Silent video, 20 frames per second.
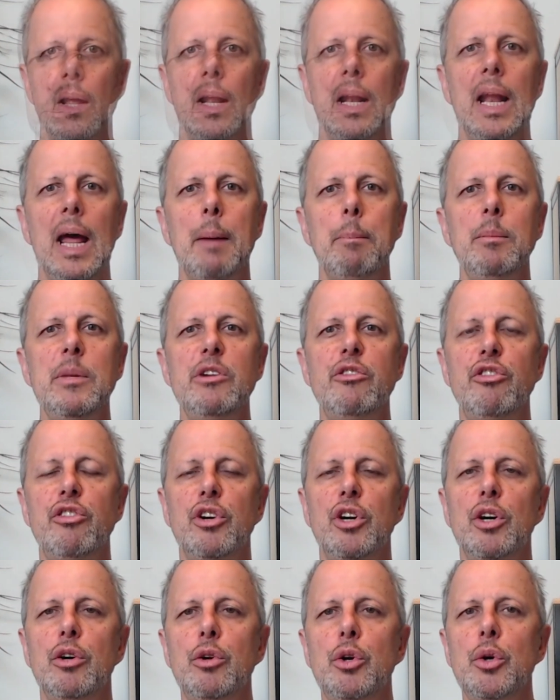Let me
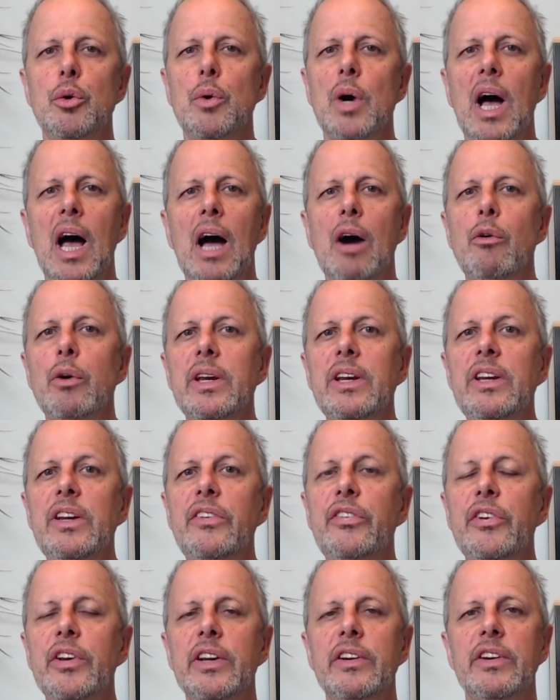show you how
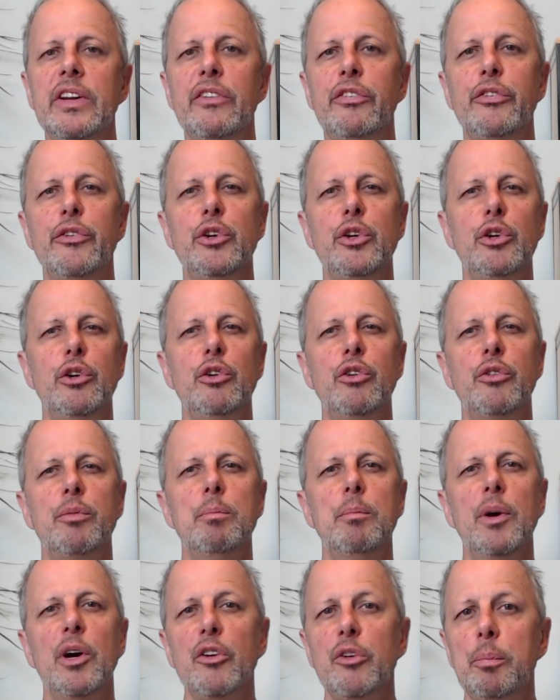easy it is to use
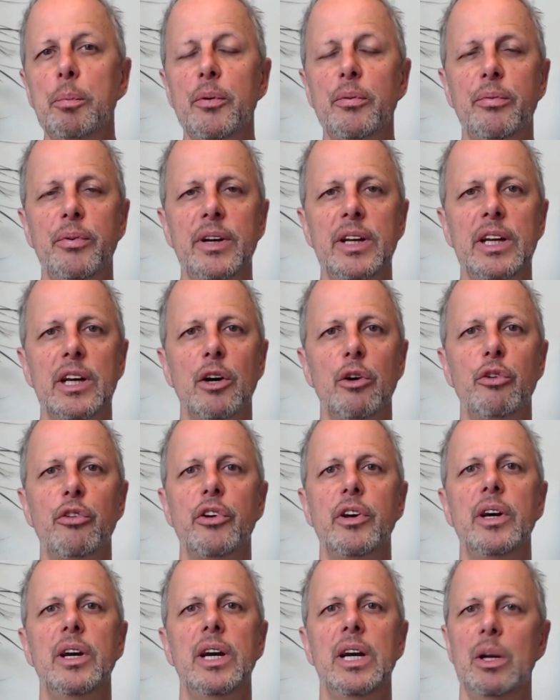multiple videos
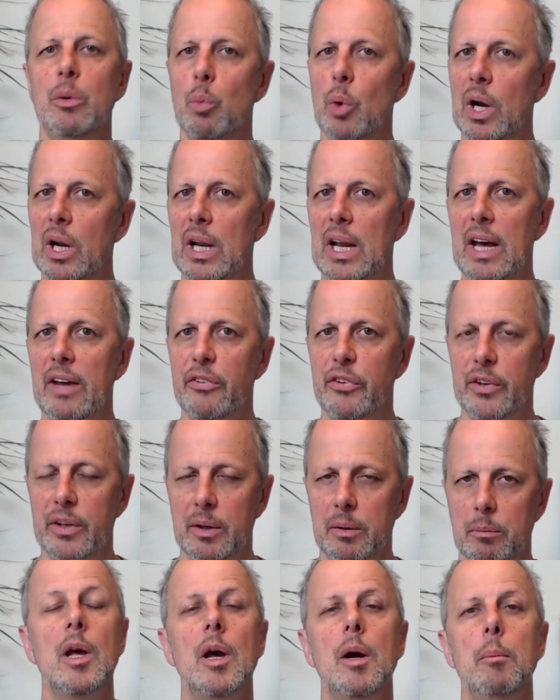in one
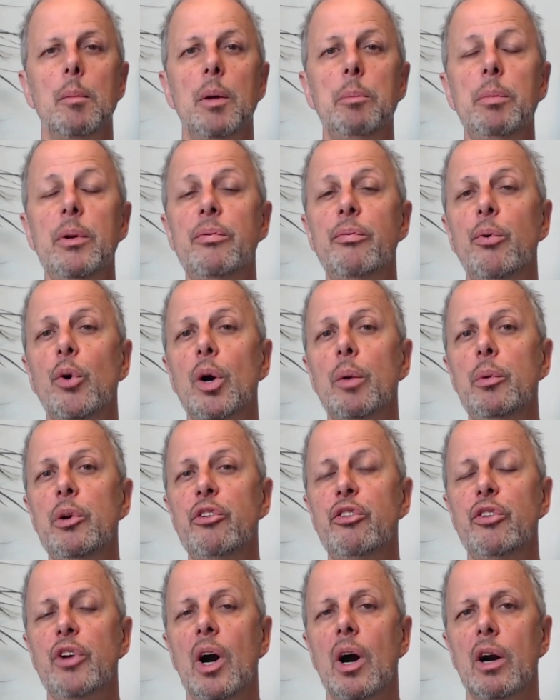lesson. But before we
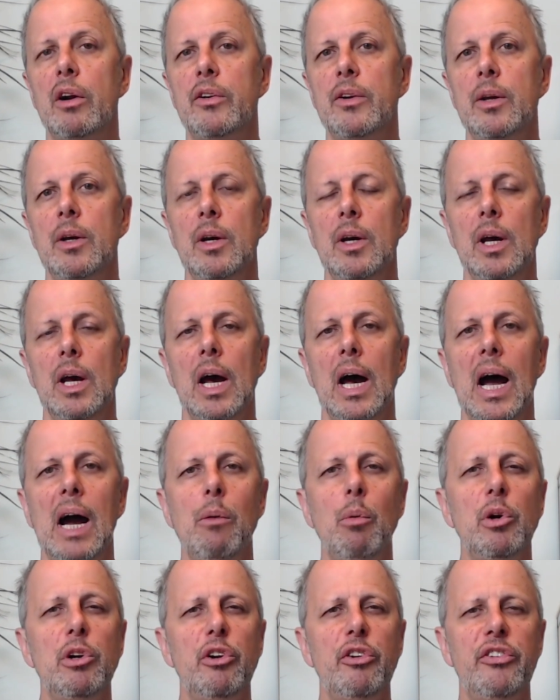start, I
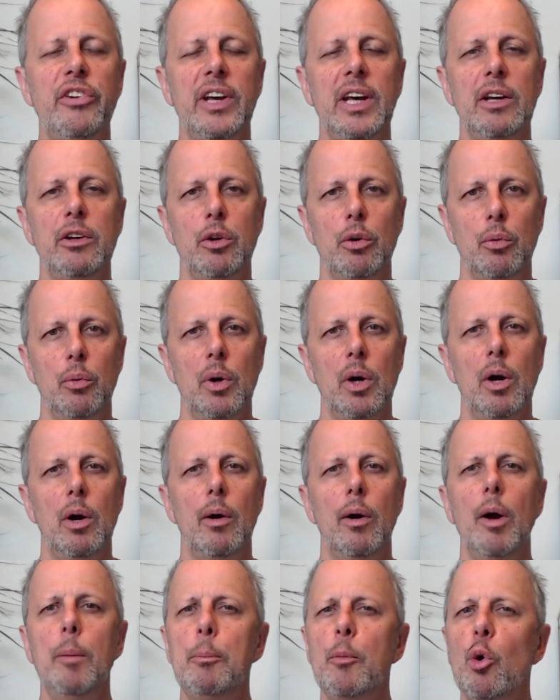want to tell you,
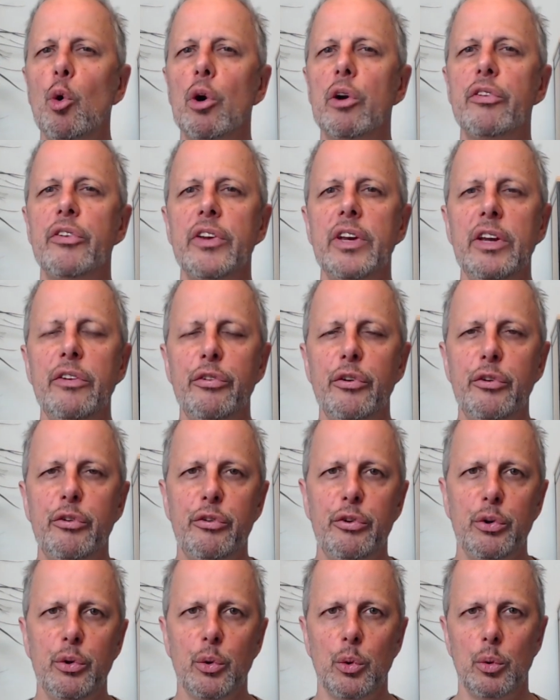UpCourse is a
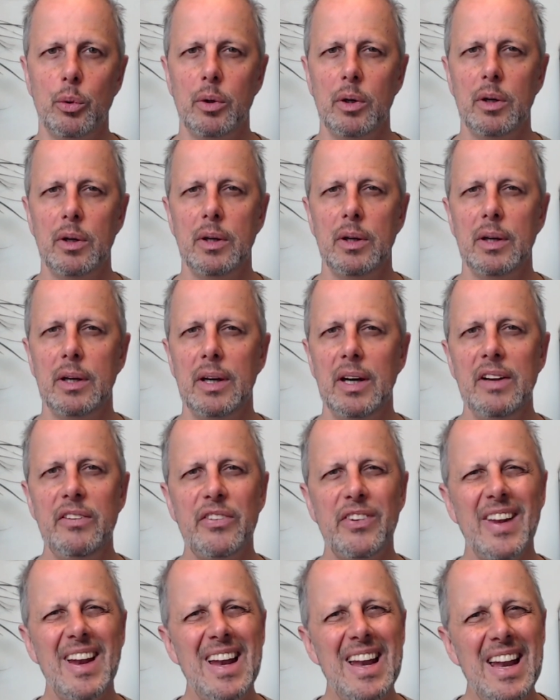tool.
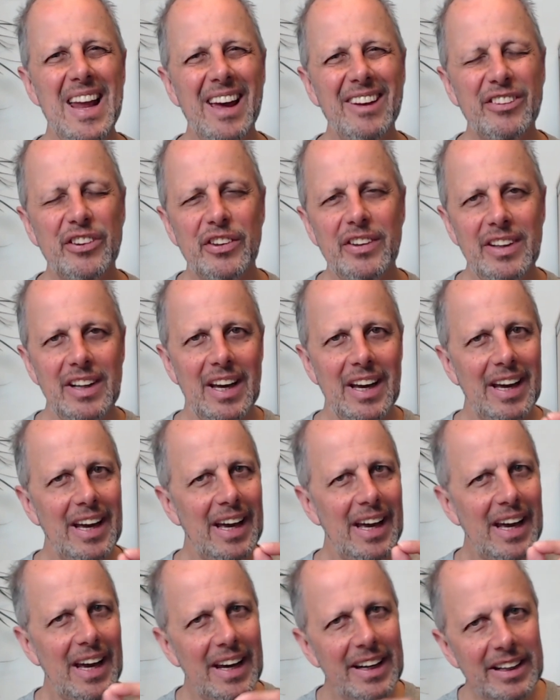It's a lesson
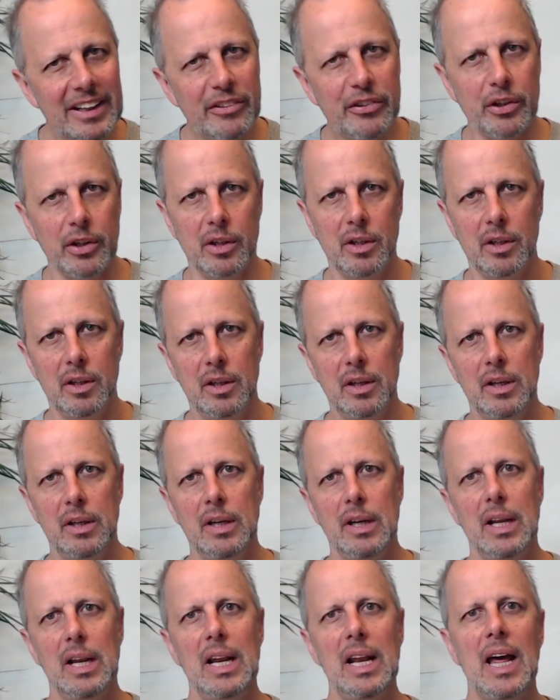editor.
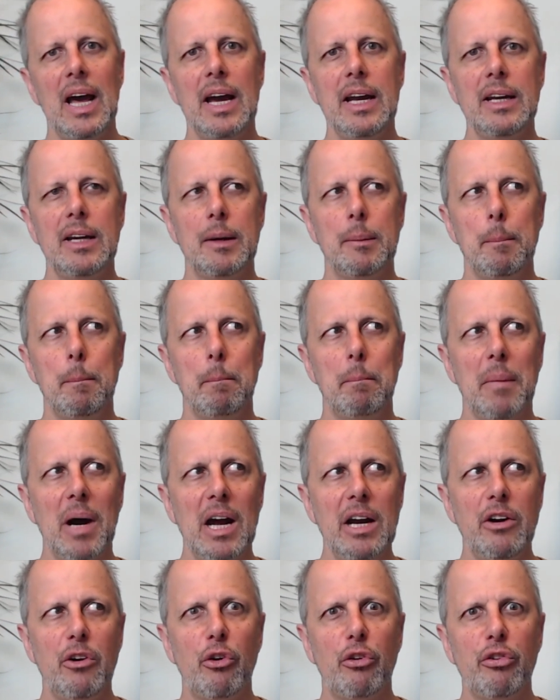Like
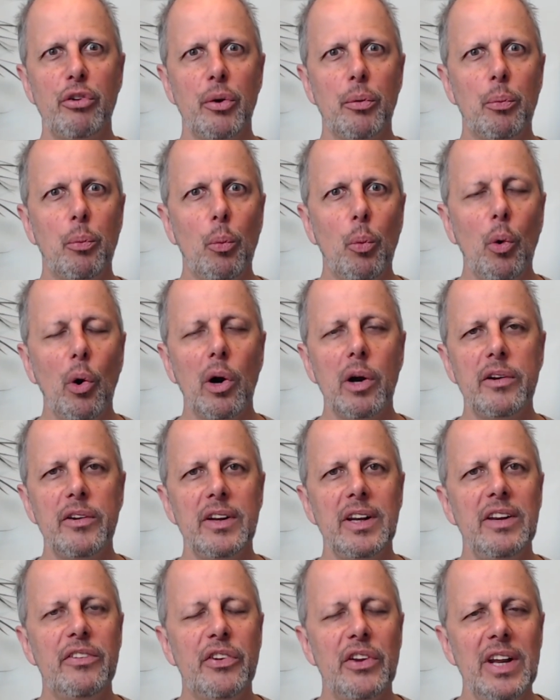Microsoft Word
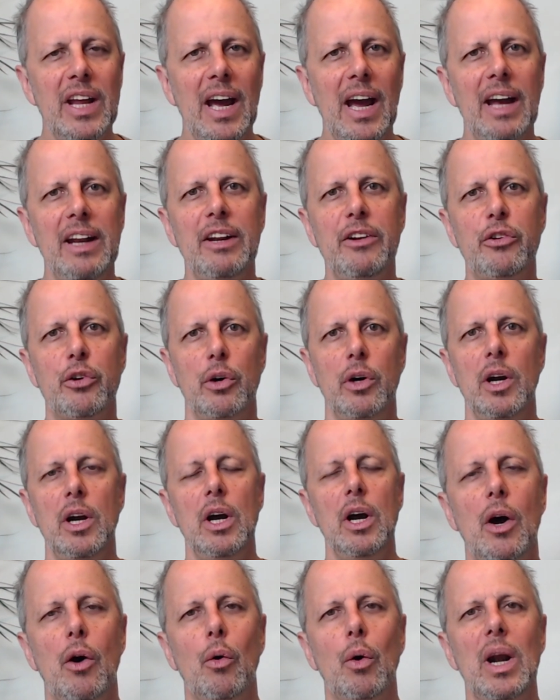is an editor,
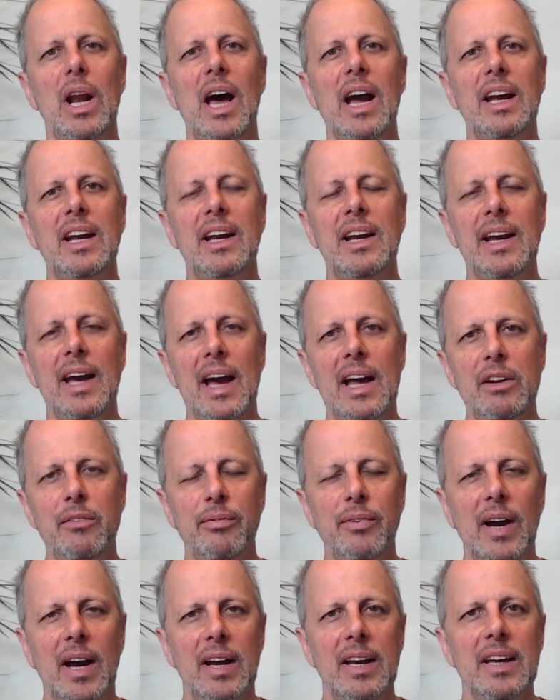or like
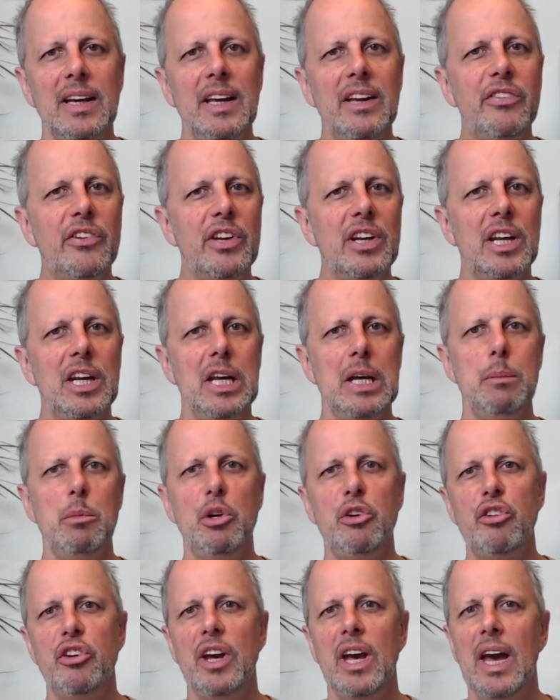Canva is an
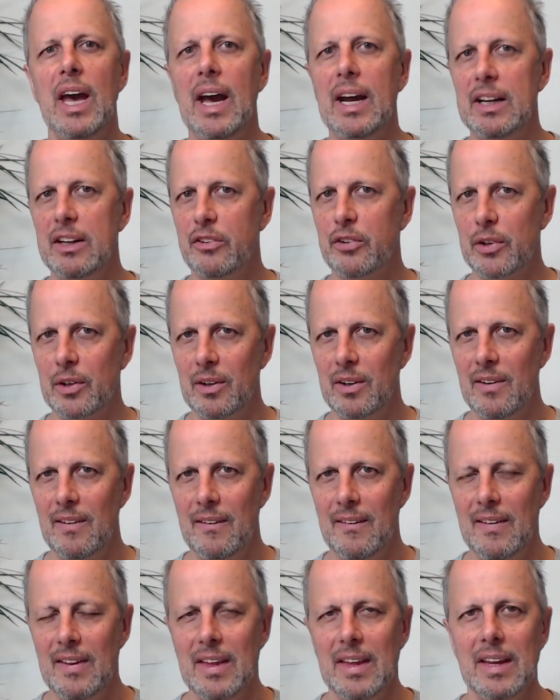image editor.
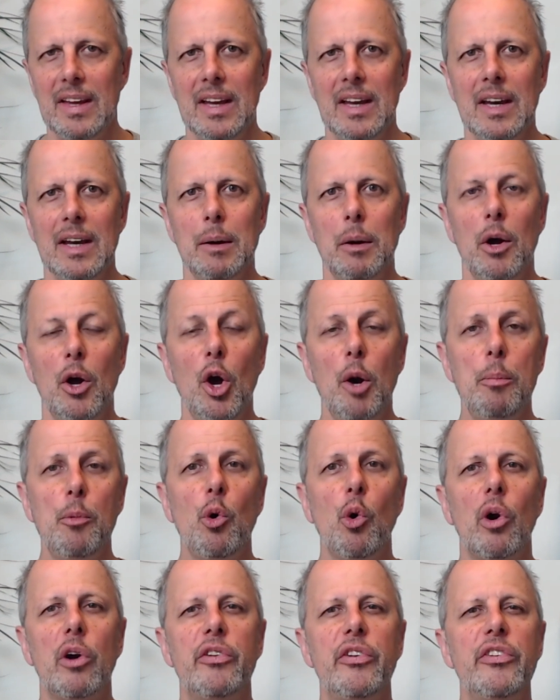
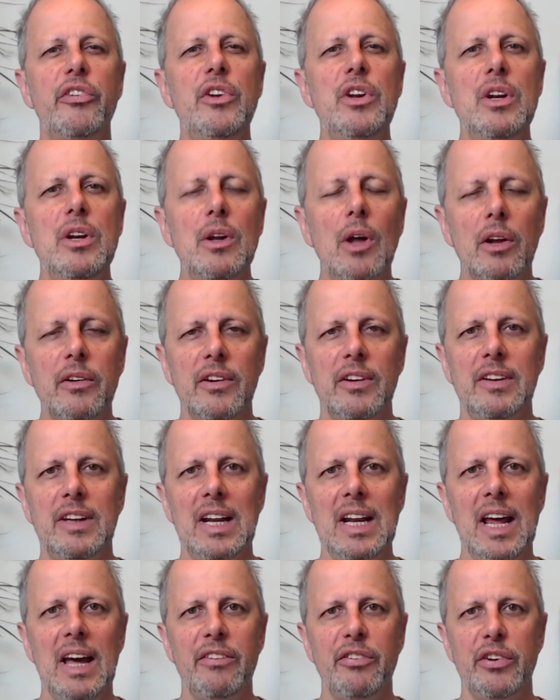UpCourse is not the
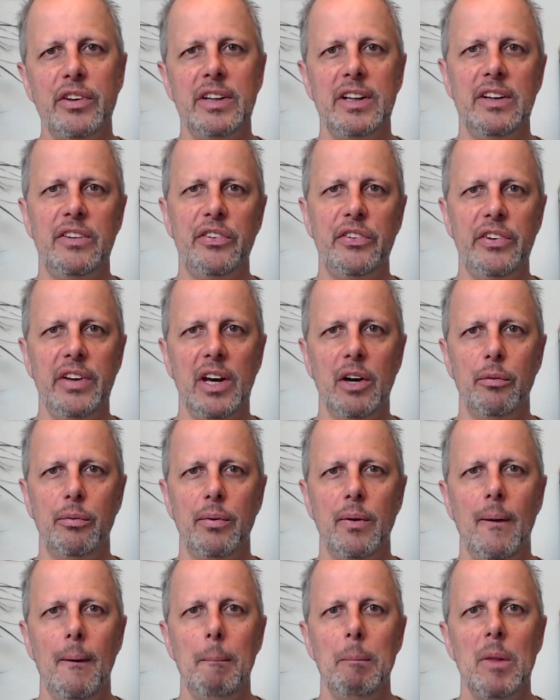lesson itself.
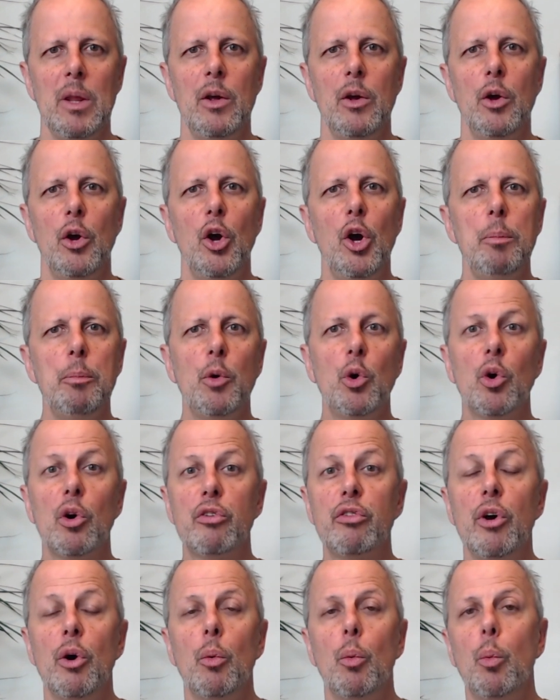
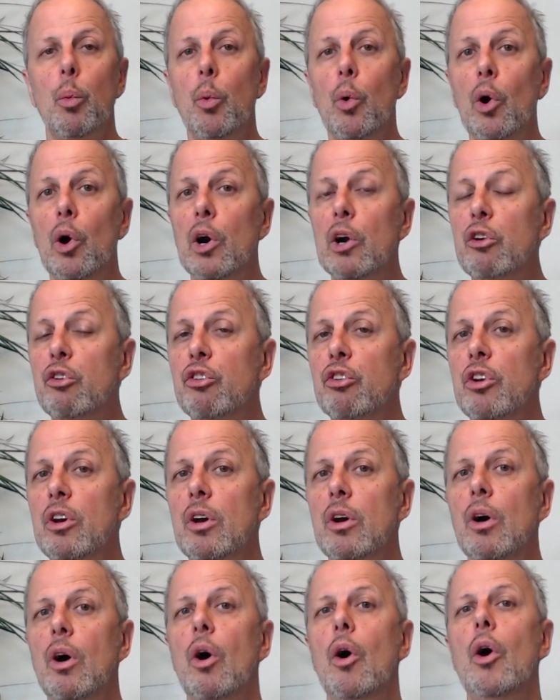UpCourse works
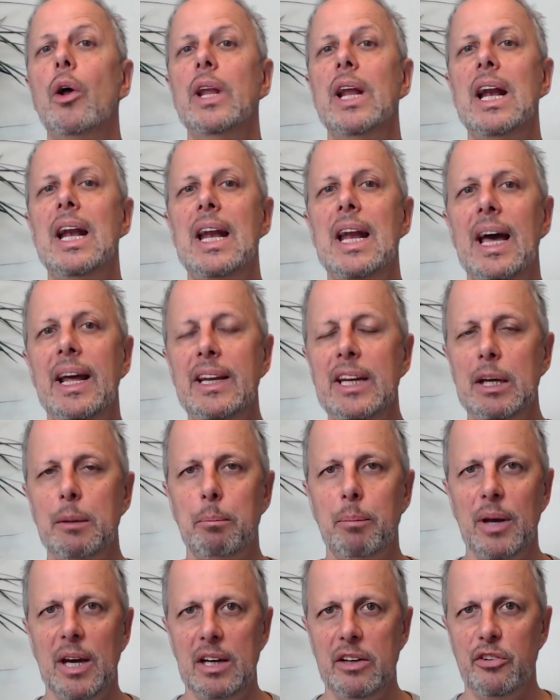on a landing
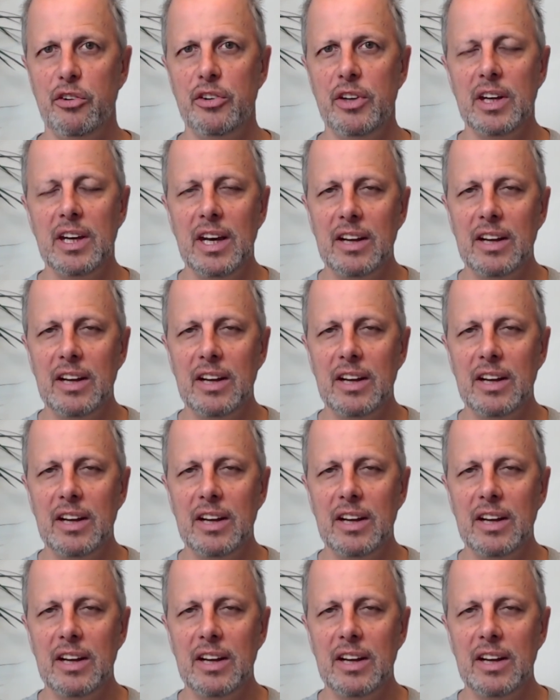page.